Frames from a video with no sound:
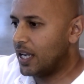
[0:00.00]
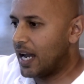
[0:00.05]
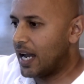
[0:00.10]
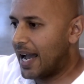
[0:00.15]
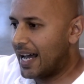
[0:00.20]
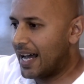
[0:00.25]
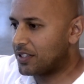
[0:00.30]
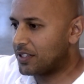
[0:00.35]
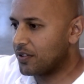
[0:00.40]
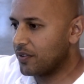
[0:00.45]

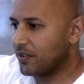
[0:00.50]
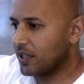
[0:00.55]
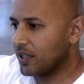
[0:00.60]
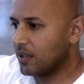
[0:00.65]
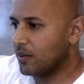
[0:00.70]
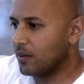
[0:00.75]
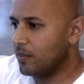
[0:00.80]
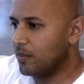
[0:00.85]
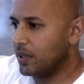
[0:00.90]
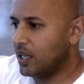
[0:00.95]
ad
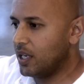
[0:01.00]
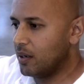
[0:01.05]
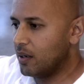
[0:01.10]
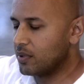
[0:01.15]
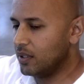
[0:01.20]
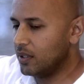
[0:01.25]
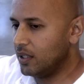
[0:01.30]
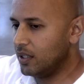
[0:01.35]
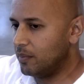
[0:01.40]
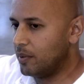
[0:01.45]
serving
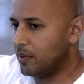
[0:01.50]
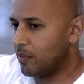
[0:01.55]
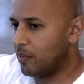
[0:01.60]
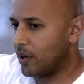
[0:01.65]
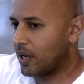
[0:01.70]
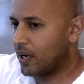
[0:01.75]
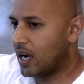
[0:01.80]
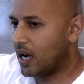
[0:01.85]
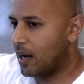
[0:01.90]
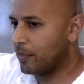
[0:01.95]
becomes a little bit
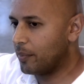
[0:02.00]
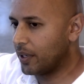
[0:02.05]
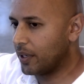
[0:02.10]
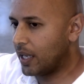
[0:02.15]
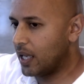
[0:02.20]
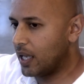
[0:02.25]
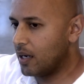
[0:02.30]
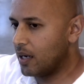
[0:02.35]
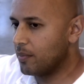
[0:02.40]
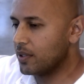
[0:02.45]
more
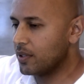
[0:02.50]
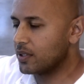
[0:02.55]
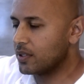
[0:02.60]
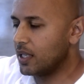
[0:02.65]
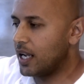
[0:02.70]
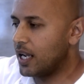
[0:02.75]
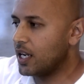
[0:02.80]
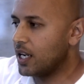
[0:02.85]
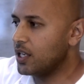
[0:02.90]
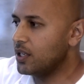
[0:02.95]
complicated. But there's a
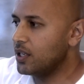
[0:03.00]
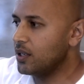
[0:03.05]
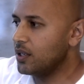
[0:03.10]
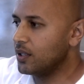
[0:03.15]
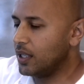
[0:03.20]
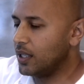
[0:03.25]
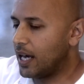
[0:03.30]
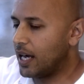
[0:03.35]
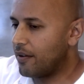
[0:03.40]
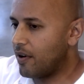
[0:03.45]
lot of a
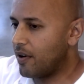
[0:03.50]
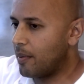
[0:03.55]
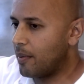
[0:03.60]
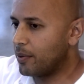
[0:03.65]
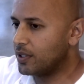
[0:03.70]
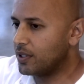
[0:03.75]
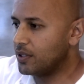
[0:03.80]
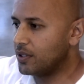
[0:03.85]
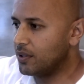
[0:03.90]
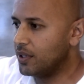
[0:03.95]
lot of
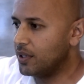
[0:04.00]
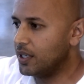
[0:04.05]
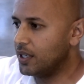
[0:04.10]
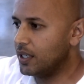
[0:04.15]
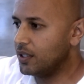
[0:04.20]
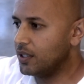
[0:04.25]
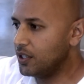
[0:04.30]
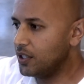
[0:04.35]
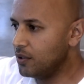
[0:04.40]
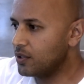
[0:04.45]

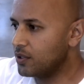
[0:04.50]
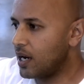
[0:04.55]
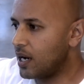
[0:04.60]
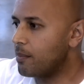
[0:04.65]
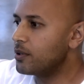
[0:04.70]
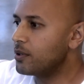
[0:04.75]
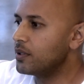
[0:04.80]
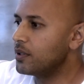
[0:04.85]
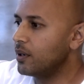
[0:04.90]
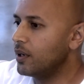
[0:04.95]
opportunity, huge
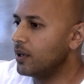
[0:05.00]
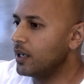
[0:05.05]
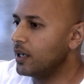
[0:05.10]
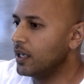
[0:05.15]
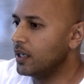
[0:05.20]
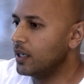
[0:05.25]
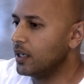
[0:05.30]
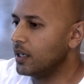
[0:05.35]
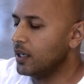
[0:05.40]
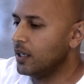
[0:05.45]

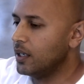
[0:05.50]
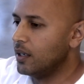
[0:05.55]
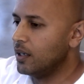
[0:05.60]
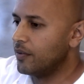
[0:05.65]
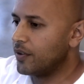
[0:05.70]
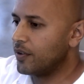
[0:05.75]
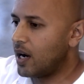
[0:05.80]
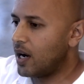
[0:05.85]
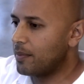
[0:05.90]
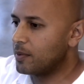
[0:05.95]
opportunity
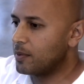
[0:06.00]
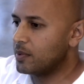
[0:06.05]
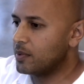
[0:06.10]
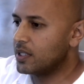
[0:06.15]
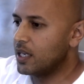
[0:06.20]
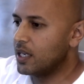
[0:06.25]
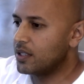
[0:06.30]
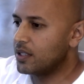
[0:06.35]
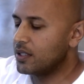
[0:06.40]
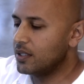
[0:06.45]
for
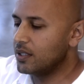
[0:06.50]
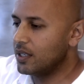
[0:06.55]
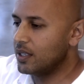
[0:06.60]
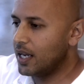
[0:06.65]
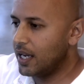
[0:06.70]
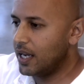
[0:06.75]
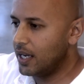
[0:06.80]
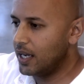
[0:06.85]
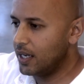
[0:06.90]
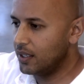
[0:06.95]
optimization
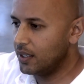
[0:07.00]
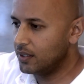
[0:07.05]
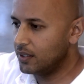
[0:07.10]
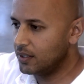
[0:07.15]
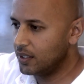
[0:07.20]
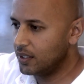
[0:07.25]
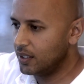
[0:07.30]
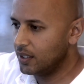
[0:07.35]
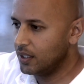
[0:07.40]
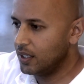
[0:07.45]

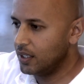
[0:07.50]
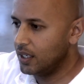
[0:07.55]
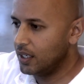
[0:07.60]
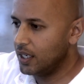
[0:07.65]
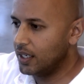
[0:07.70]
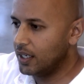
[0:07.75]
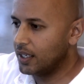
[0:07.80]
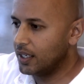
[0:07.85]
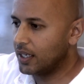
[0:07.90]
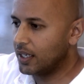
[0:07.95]
and,
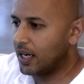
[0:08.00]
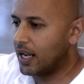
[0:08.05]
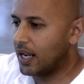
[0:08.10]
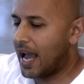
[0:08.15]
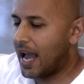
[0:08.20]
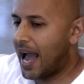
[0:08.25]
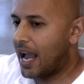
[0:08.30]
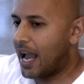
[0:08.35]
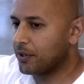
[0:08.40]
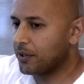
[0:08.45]
and, and kind of
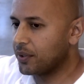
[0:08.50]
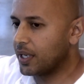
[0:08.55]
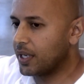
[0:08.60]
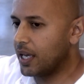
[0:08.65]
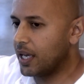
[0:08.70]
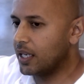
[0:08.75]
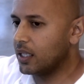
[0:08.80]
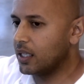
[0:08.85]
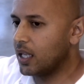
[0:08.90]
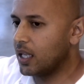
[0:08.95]

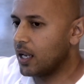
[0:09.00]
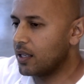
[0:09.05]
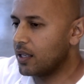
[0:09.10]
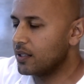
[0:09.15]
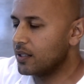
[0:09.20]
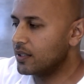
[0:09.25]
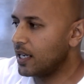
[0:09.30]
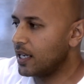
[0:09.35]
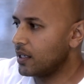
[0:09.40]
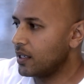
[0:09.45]
aggregating a lot of
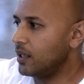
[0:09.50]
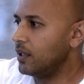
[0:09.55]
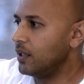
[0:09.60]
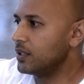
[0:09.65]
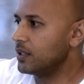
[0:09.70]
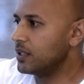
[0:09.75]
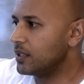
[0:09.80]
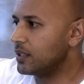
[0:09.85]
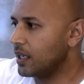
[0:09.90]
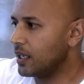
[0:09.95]
these
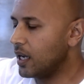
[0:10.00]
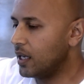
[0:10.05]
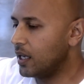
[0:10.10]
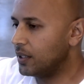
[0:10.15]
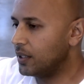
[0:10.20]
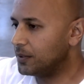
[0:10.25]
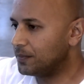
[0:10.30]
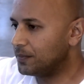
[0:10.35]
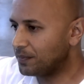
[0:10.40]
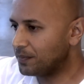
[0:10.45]
technologies
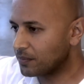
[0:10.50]
together.